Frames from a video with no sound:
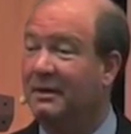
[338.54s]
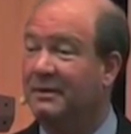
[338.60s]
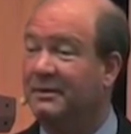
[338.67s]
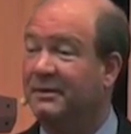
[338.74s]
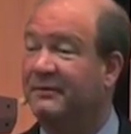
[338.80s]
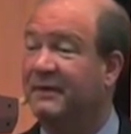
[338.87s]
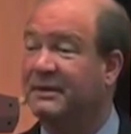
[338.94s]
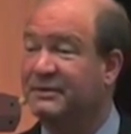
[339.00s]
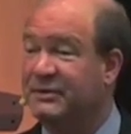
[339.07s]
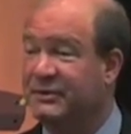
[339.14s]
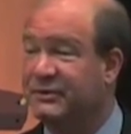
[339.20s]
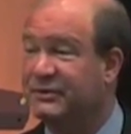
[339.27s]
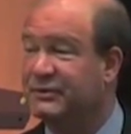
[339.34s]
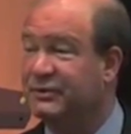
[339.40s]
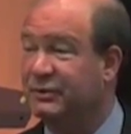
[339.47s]

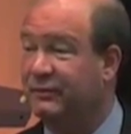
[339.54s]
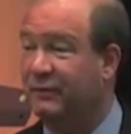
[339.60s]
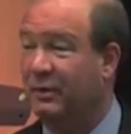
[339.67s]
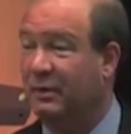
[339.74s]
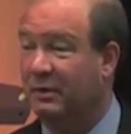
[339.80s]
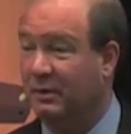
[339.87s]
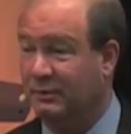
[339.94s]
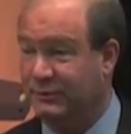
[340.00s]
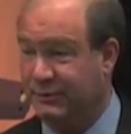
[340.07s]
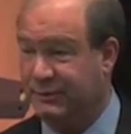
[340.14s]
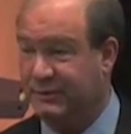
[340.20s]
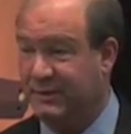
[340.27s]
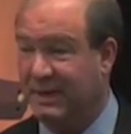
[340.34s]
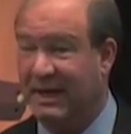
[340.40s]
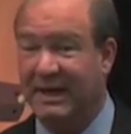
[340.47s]
defenses to
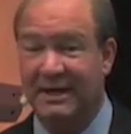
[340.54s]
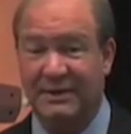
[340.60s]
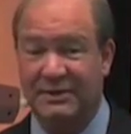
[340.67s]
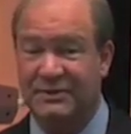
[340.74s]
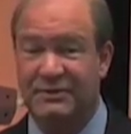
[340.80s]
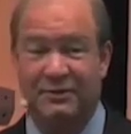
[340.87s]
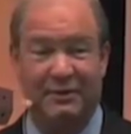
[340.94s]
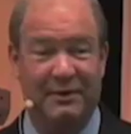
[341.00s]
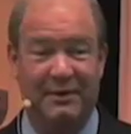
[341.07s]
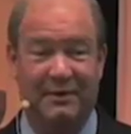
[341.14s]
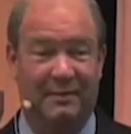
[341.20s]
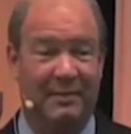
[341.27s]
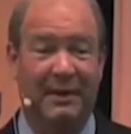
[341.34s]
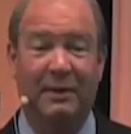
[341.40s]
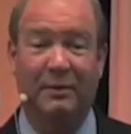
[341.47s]
foreclosures. And I'm going to just throw you the
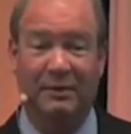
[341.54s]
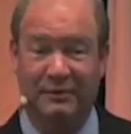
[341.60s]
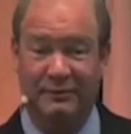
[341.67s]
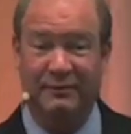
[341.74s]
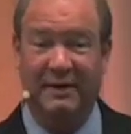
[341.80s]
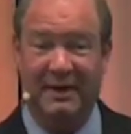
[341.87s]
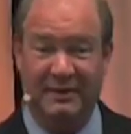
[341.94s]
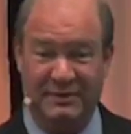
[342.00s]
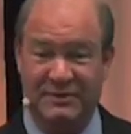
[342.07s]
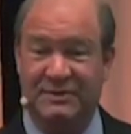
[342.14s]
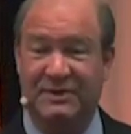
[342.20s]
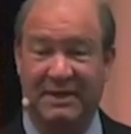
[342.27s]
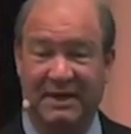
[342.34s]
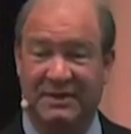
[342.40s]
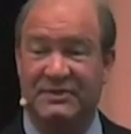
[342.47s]
big ones now, just so
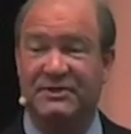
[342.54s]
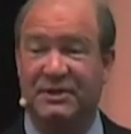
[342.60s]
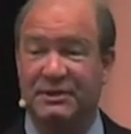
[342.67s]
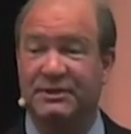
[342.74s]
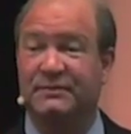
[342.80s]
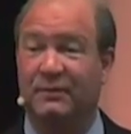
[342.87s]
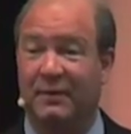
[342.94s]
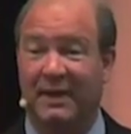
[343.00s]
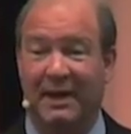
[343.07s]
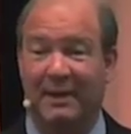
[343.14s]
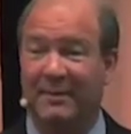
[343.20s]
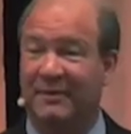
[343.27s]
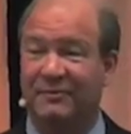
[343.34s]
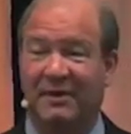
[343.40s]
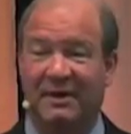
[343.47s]
you can get a sense for that. I'm
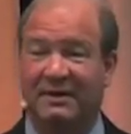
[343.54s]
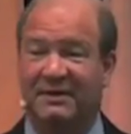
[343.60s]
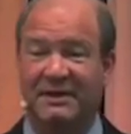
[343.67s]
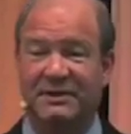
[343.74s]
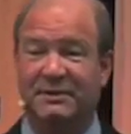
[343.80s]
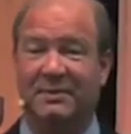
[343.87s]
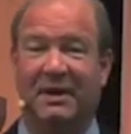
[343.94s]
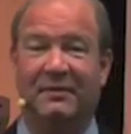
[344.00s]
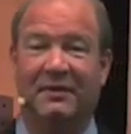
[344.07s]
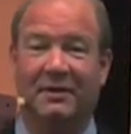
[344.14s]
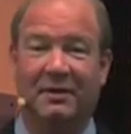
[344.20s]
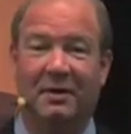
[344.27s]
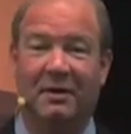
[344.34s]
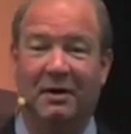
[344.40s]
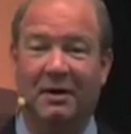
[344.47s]
not trying to teach you about the
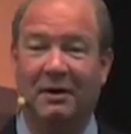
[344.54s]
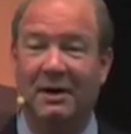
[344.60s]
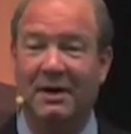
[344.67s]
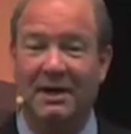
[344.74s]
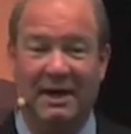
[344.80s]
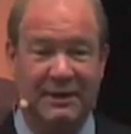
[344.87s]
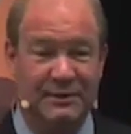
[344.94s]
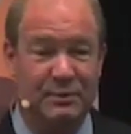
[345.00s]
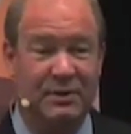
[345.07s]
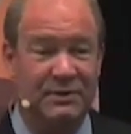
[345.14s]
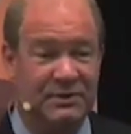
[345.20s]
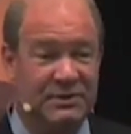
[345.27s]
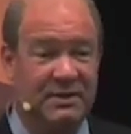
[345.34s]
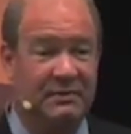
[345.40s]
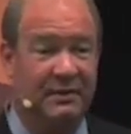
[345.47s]
law. I just want you to
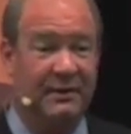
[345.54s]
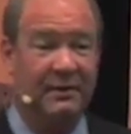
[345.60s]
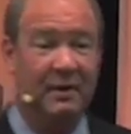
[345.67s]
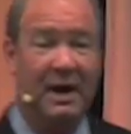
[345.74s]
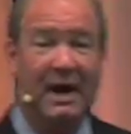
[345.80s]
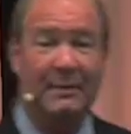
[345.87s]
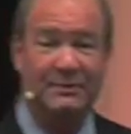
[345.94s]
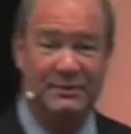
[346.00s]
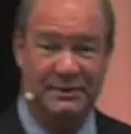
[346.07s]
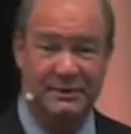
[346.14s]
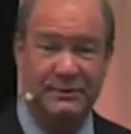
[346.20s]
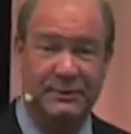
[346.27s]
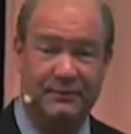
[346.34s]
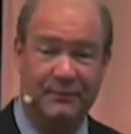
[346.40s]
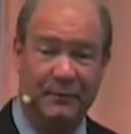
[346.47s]
see that there are
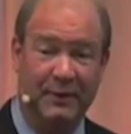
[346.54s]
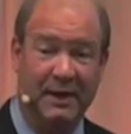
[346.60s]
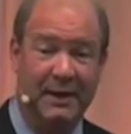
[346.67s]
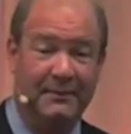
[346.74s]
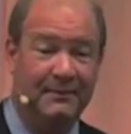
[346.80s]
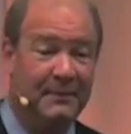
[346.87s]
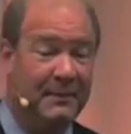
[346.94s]
options, okay?